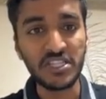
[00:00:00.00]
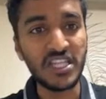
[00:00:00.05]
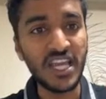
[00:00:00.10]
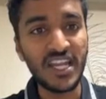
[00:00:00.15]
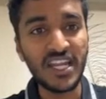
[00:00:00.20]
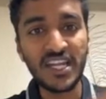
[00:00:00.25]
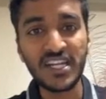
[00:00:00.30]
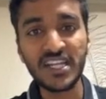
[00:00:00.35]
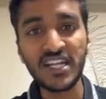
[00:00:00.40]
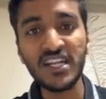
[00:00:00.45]

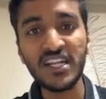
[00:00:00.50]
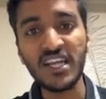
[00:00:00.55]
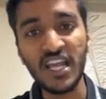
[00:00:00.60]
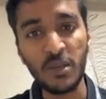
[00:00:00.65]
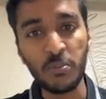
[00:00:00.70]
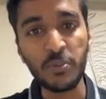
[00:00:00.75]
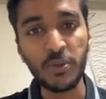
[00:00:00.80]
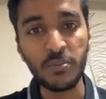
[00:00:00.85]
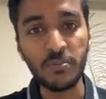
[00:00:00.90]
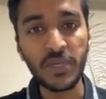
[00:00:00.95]
They literally
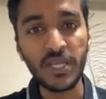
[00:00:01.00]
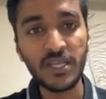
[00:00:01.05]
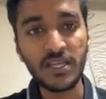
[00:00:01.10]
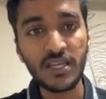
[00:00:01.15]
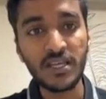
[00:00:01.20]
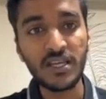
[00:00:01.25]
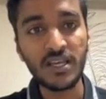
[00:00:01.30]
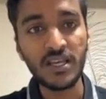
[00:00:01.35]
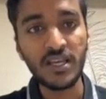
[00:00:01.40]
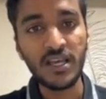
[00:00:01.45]
helped me,
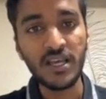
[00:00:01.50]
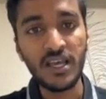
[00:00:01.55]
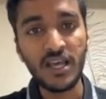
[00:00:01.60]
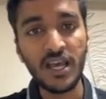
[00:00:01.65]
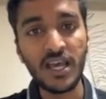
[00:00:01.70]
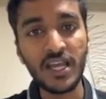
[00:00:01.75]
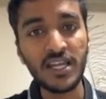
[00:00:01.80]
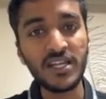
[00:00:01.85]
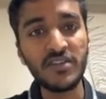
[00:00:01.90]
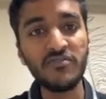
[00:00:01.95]

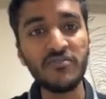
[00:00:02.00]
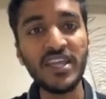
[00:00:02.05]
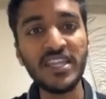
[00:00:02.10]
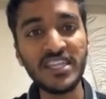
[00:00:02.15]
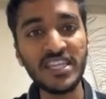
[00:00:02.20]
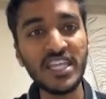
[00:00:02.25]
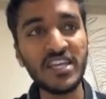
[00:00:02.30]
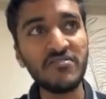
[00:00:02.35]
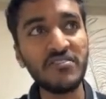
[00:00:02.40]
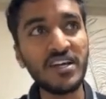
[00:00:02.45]
and
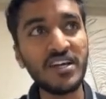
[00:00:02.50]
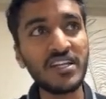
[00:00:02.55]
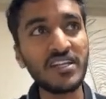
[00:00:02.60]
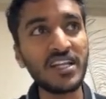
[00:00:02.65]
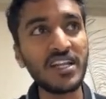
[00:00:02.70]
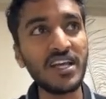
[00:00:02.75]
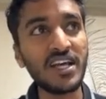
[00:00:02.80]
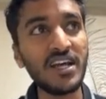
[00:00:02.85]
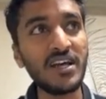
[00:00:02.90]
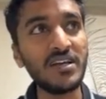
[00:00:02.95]
when they were
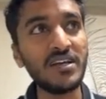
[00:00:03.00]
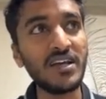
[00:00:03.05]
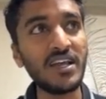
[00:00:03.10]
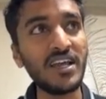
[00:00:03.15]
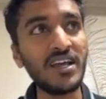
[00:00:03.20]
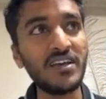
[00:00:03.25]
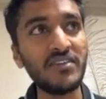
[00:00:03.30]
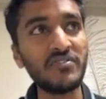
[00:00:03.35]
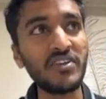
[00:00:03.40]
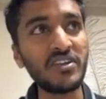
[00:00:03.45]

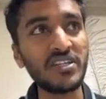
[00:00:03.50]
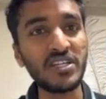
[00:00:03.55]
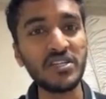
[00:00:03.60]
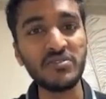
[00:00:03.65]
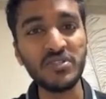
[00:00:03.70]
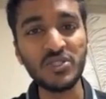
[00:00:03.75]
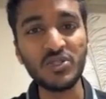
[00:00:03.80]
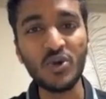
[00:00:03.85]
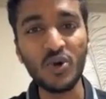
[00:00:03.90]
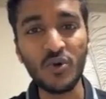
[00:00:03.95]

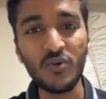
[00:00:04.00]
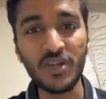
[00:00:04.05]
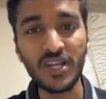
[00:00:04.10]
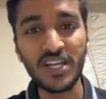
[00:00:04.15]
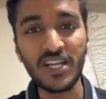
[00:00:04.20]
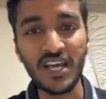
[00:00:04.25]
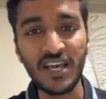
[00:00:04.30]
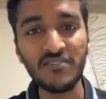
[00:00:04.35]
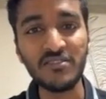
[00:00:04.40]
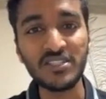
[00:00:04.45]
affected with
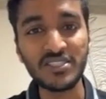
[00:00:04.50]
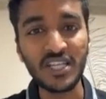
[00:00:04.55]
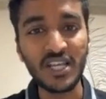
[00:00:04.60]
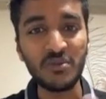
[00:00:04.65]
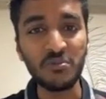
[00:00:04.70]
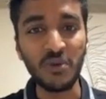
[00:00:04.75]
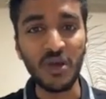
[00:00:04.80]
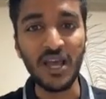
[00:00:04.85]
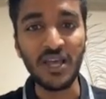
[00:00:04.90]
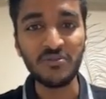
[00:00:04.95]
COVID,
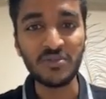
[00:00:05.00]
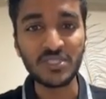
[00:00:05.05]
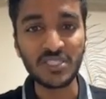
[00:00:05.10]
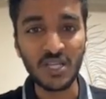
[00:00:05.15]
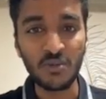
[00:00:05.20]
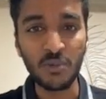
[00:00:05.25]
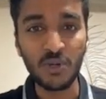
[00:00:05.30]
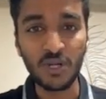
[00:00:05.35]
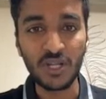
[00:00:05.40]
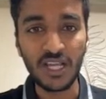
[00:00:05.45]
I was
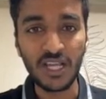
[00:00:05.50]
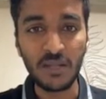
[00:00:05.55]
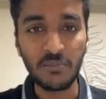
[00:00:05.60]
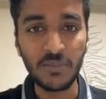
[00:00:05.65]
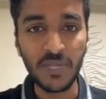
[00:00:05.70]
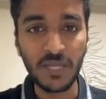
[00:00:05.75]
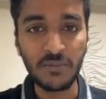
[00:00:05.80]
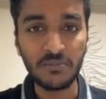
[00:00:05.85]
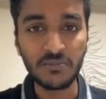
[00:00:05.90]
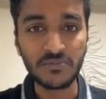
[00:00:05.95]
able to
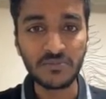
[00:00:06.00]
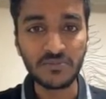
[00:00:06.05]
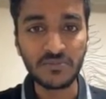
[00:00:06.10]
help them,